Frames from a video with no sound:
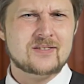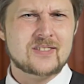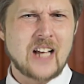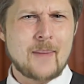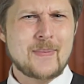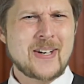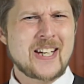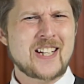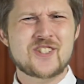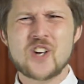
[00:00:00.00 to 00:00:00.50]
I
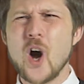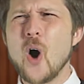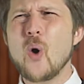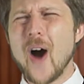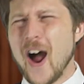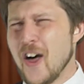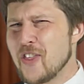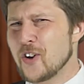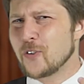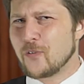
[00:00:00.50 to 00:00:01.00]
mean, no
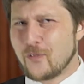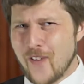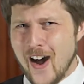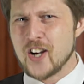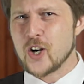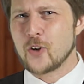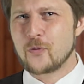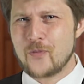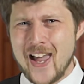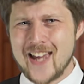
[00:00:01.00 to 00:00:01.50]
other
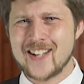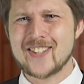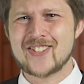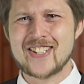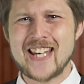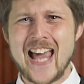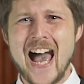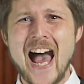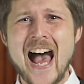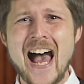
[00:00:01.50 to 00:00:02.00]
Final
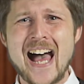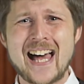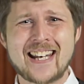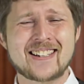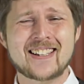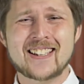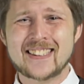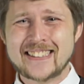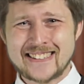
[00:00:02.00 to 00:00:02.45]
Fantasy had...